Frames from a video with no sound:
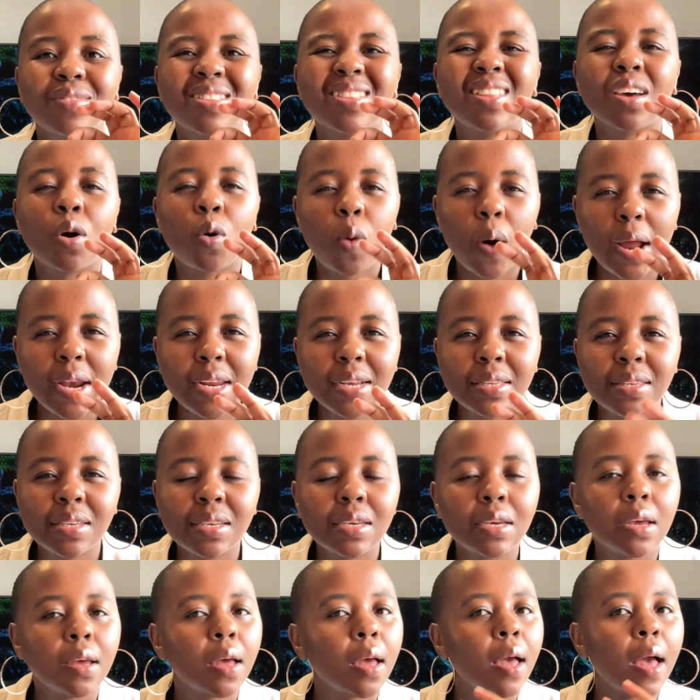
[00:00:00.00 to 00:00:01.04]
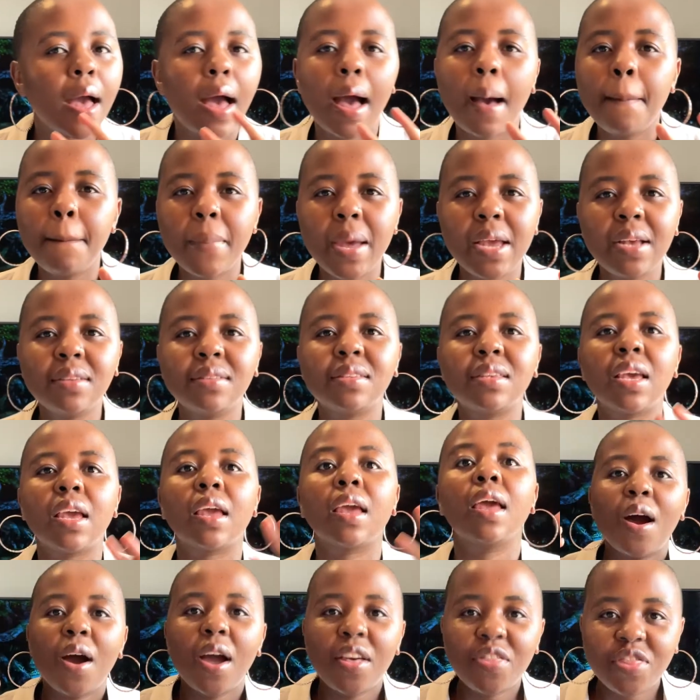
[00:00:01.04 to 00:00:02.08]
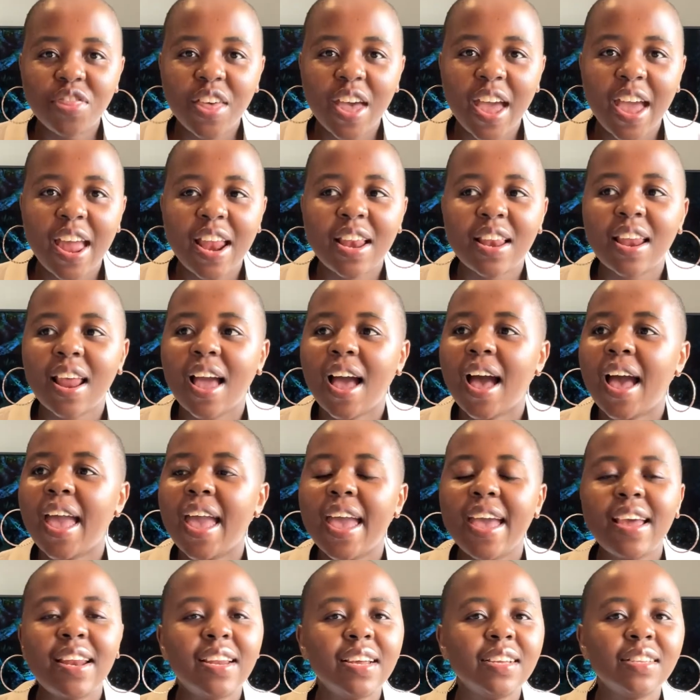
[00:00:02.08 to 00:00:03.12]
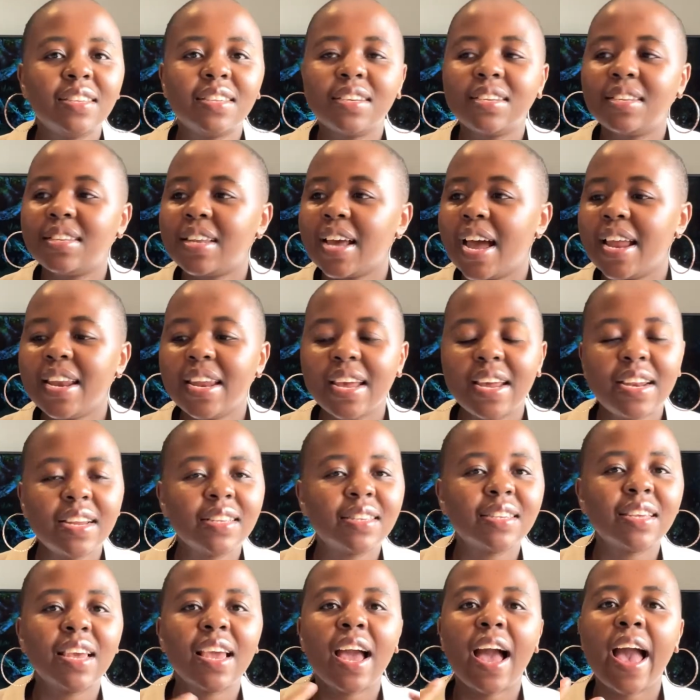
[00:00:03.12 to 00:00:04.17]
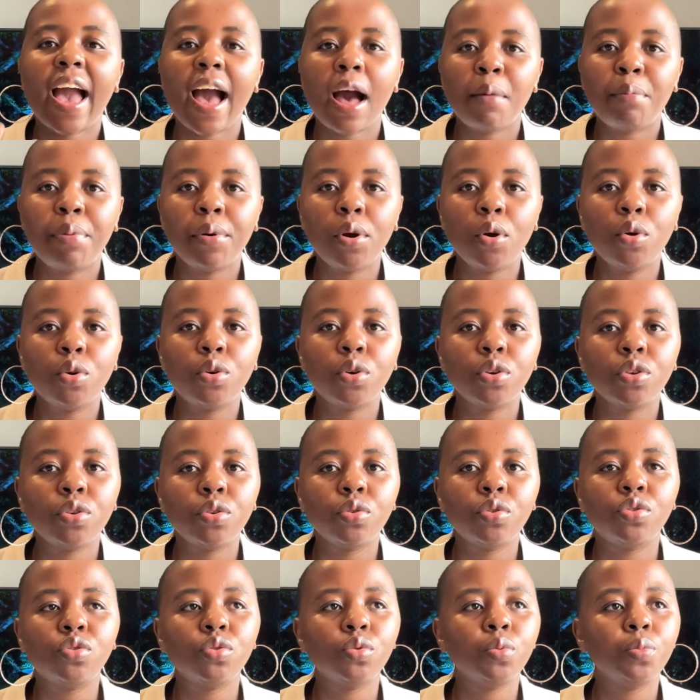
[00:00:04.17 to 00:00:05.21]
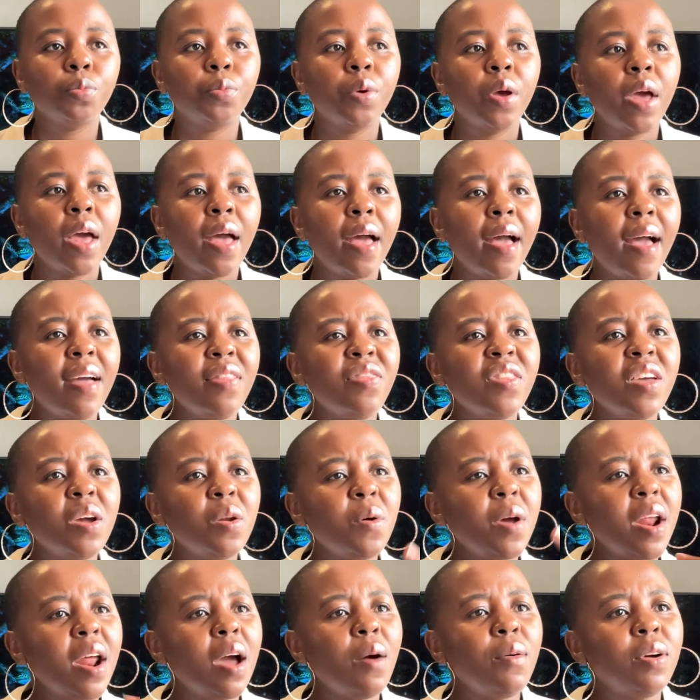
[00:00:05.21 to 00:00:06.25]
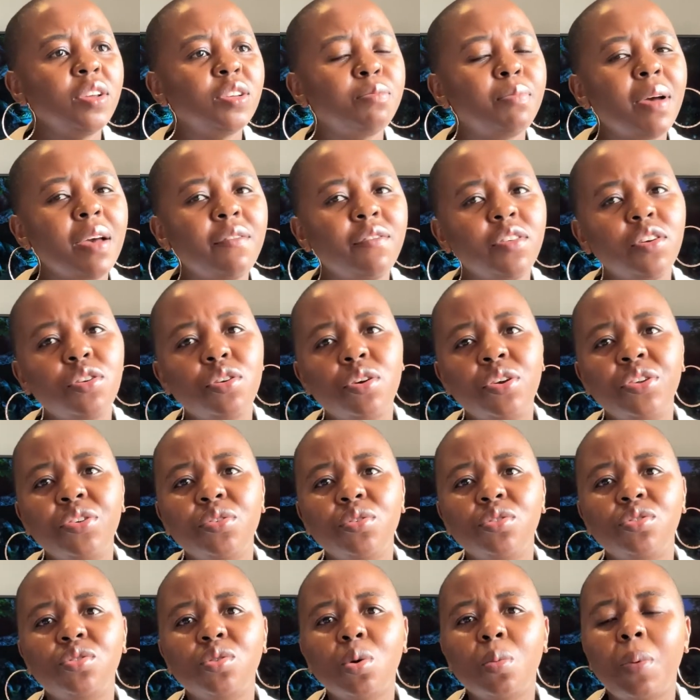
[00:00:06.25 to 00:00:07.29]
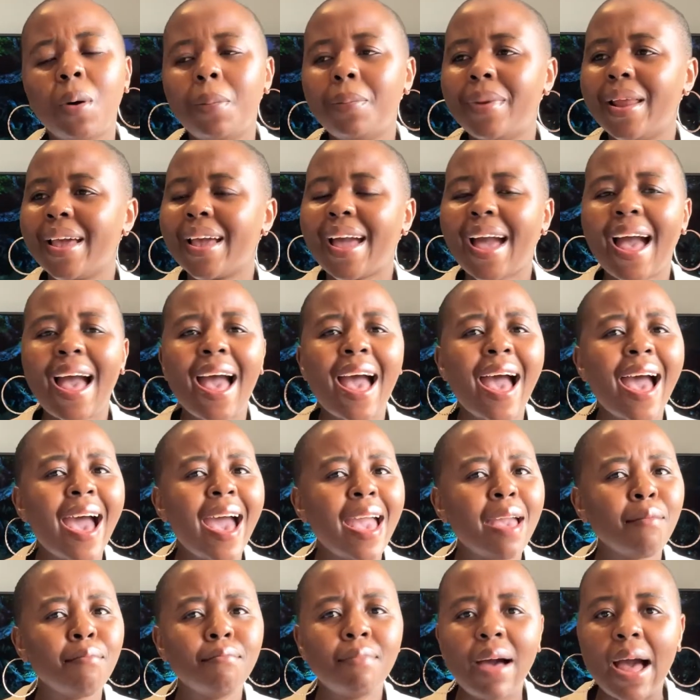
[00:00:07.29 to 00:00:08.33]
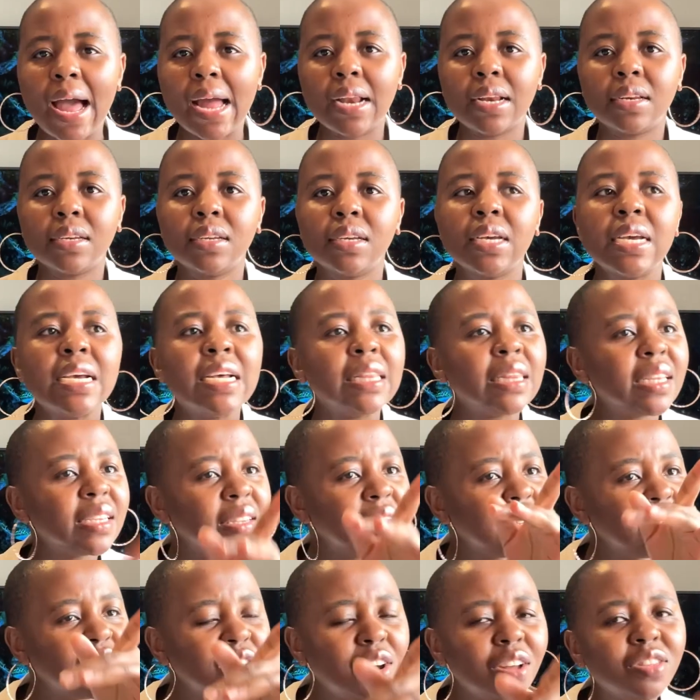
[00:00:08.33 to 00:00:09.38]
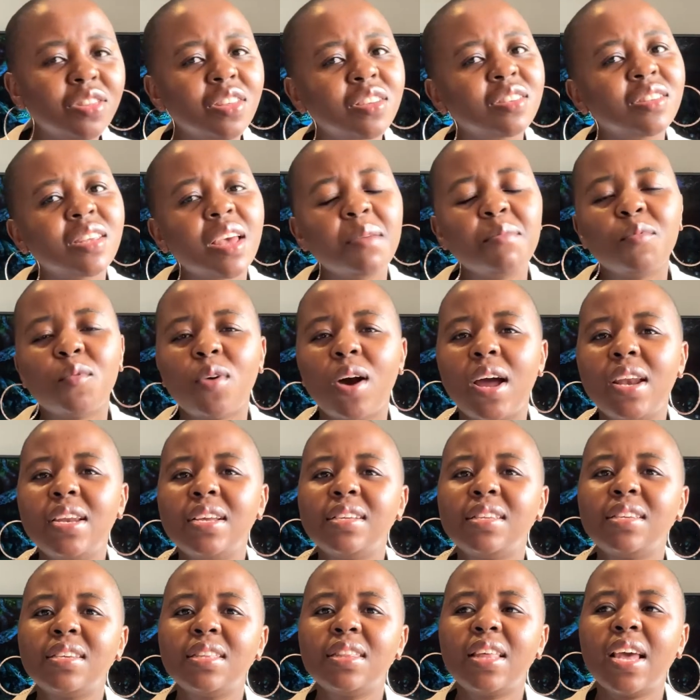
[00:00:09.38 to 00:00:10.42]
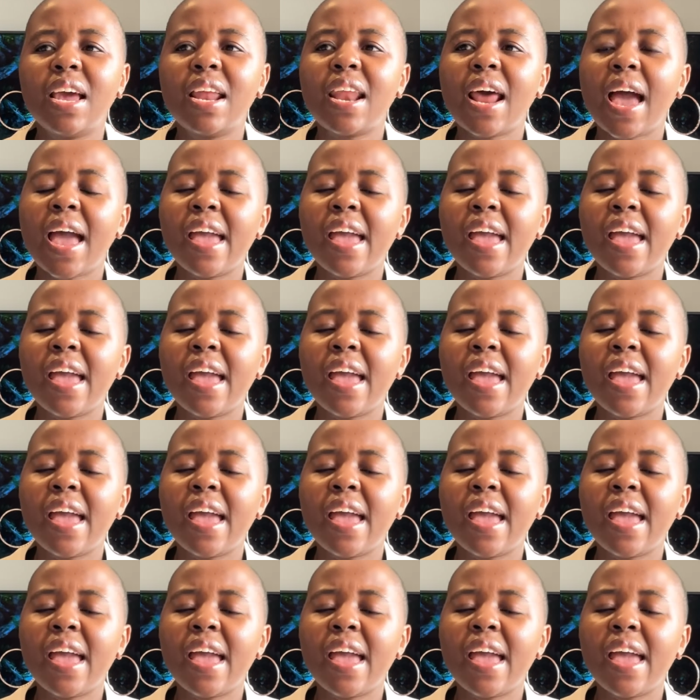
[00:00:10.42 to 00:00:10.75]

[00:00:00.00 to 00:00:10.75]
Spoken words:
the quality amazing. And then done editing, I upload on YouTube. And then when I watch my video on YouTube, I'm like, man, this is not the same quality that